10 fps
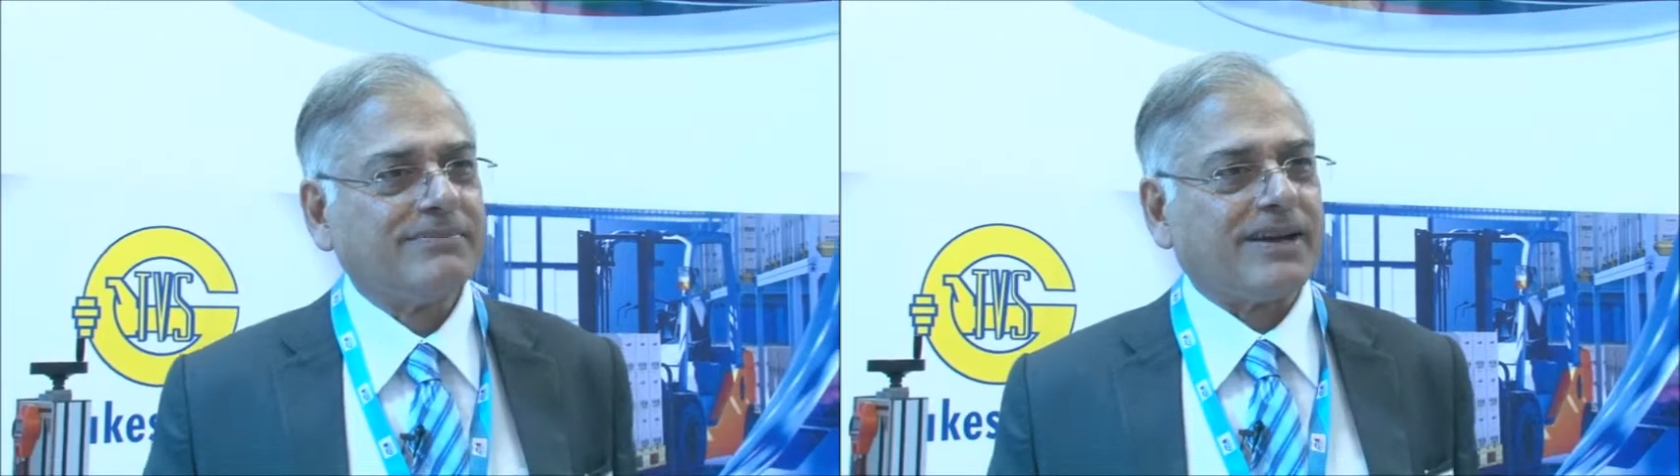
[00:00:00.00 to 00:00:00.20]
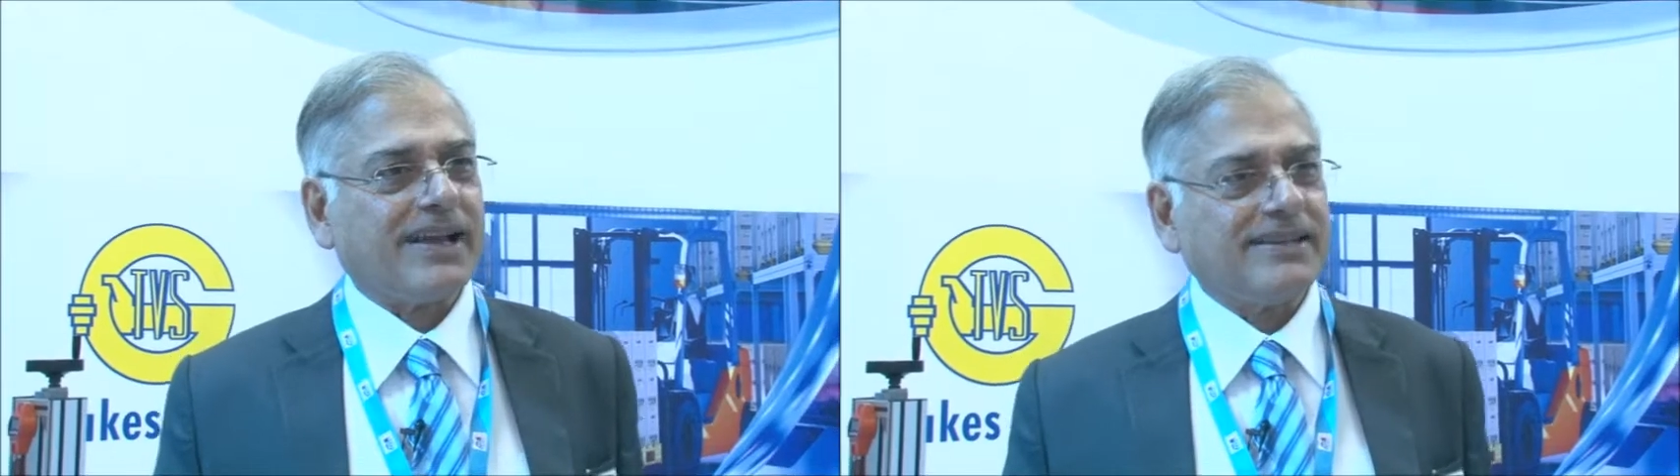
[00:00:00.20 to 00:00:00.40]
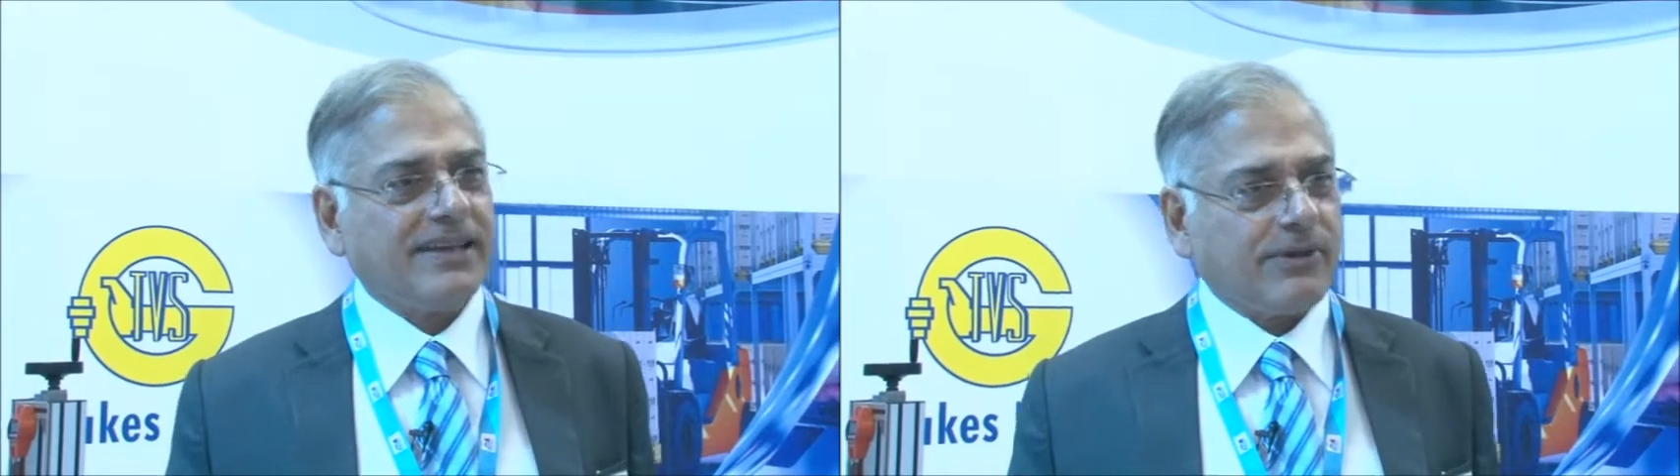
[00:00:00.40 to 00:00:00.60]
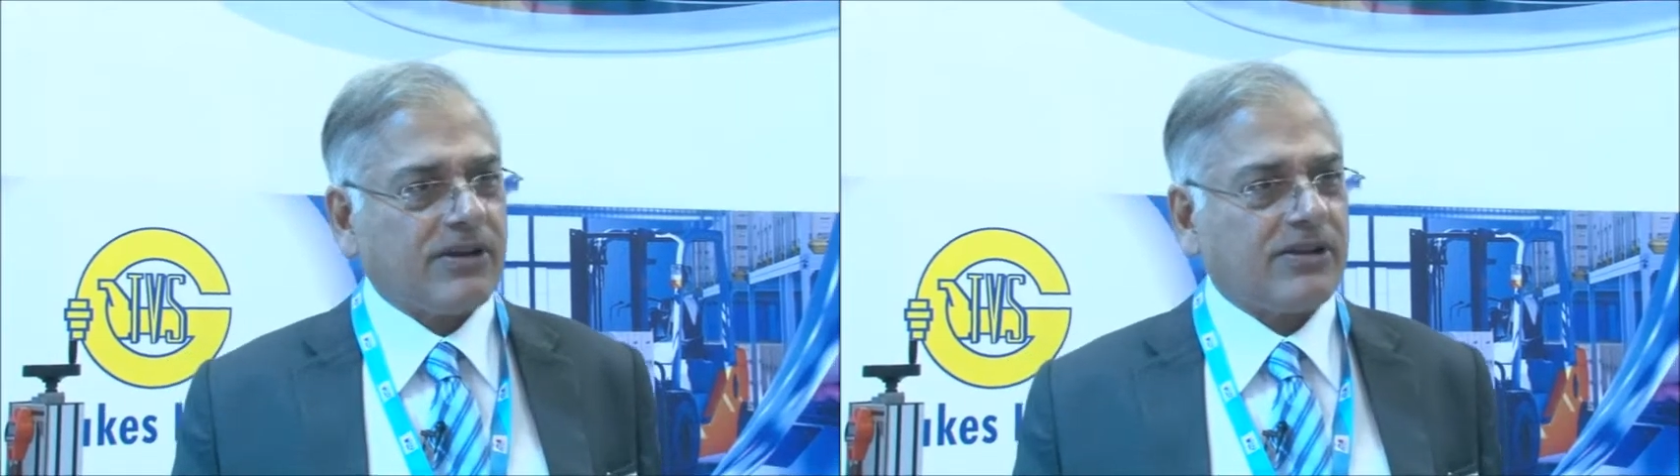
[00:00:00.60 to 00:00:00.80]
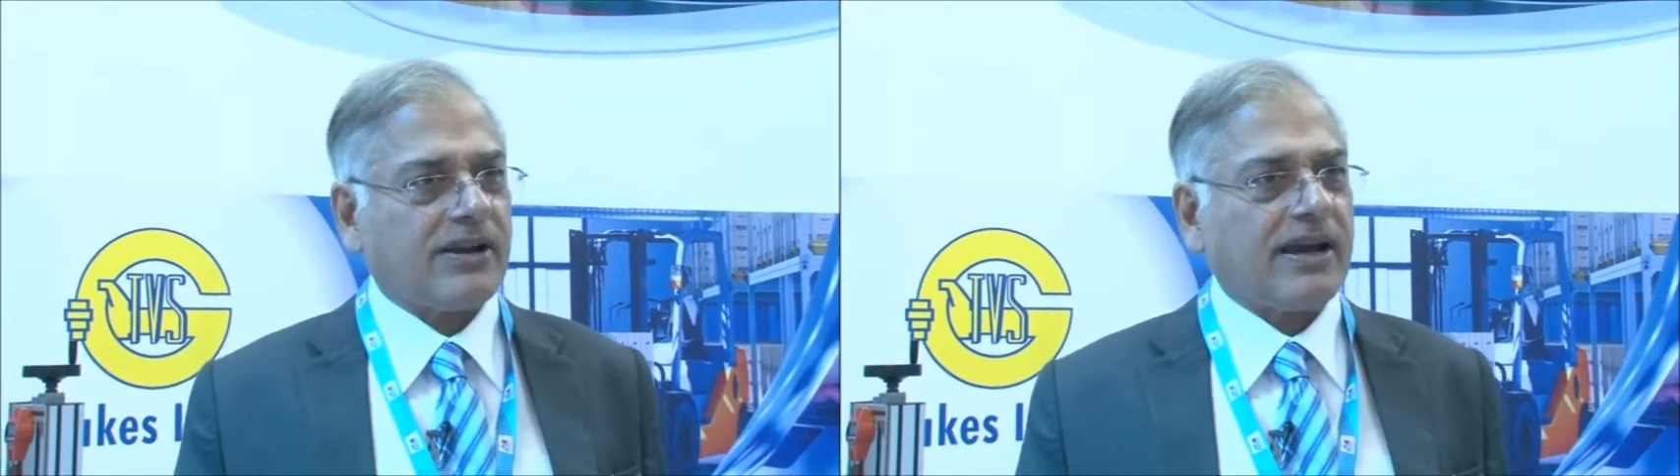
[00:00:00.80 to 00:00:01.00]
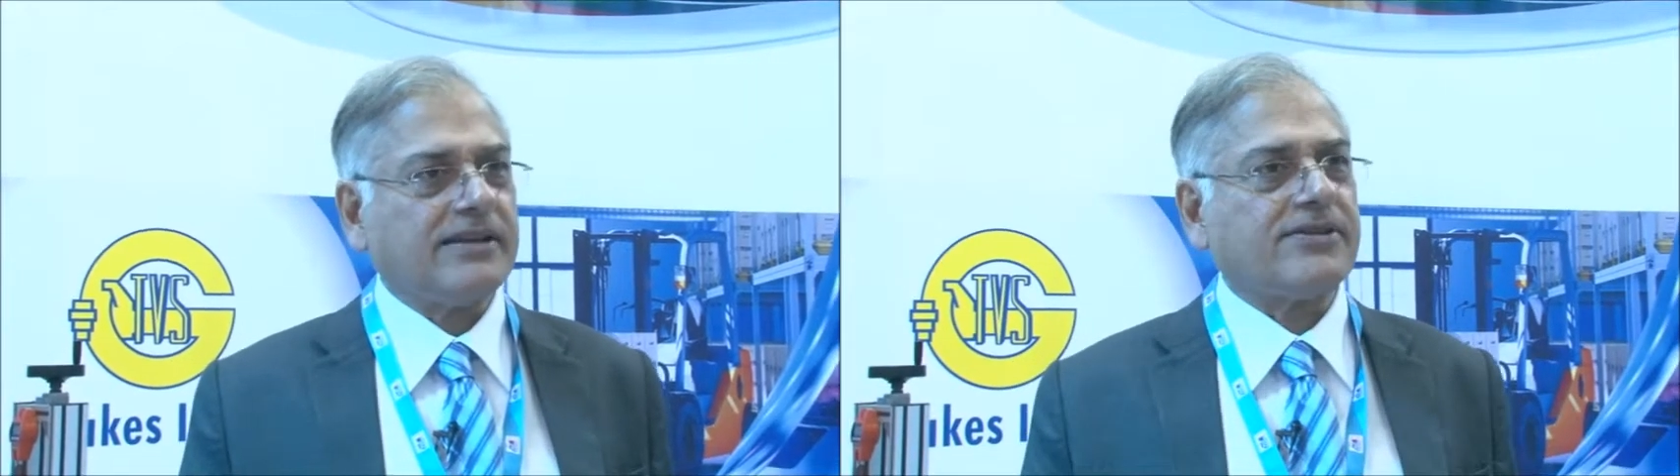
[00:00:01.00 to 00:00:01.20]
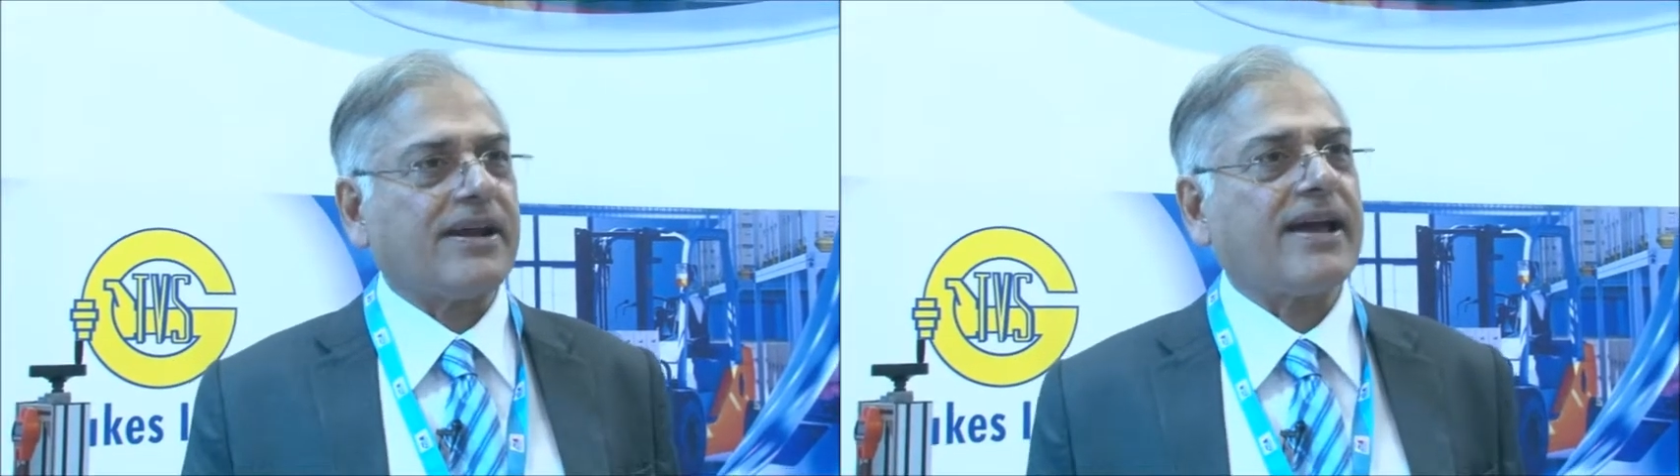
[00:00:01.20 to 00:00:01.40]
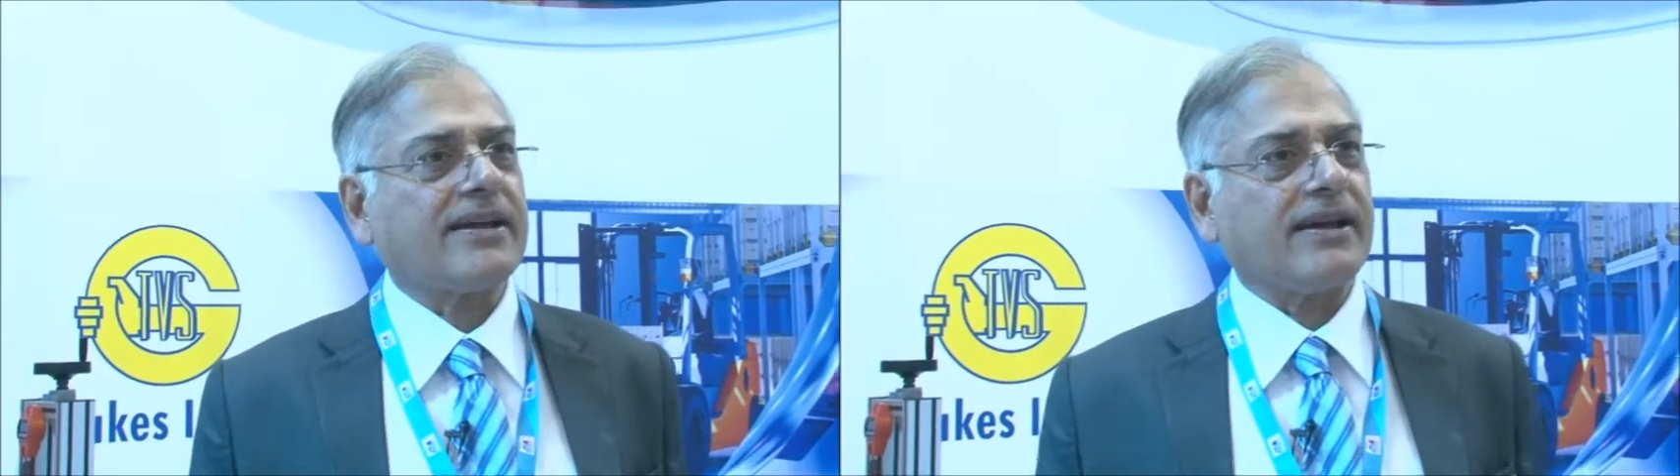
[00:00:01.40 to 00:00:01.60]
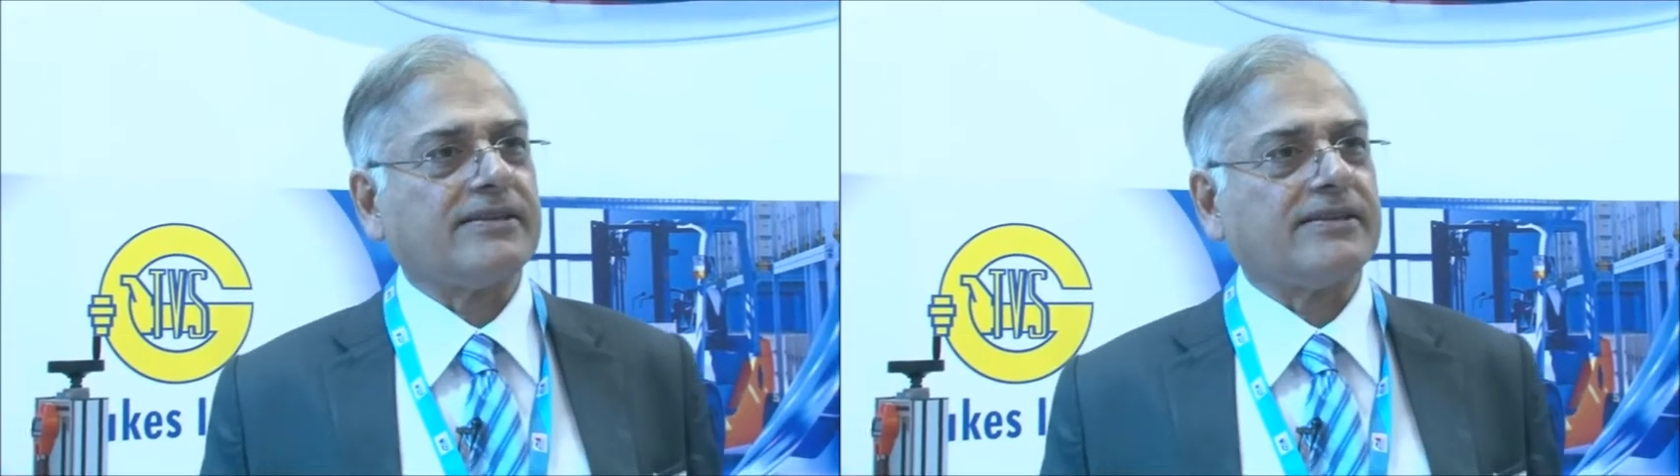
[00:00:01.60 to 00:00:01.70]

but I think we're on the right track.